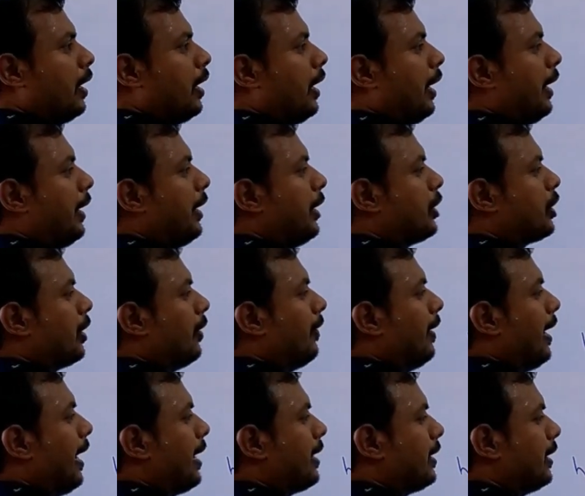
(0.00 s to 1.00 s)
Initial
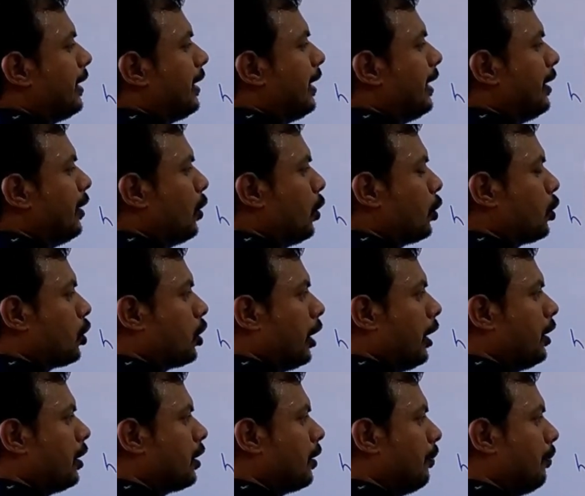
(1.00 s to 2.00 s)
velocity no
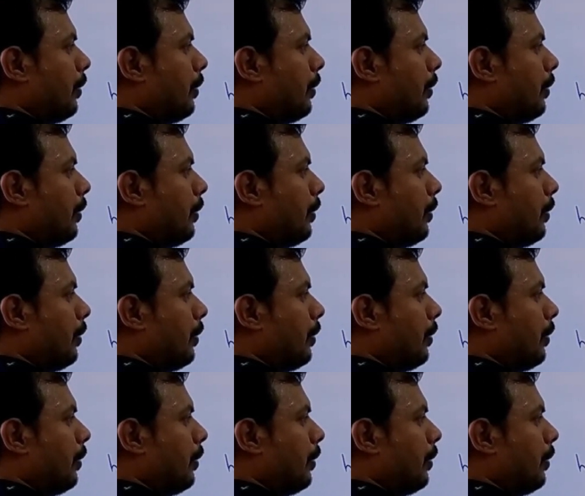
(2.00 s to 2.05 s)
change,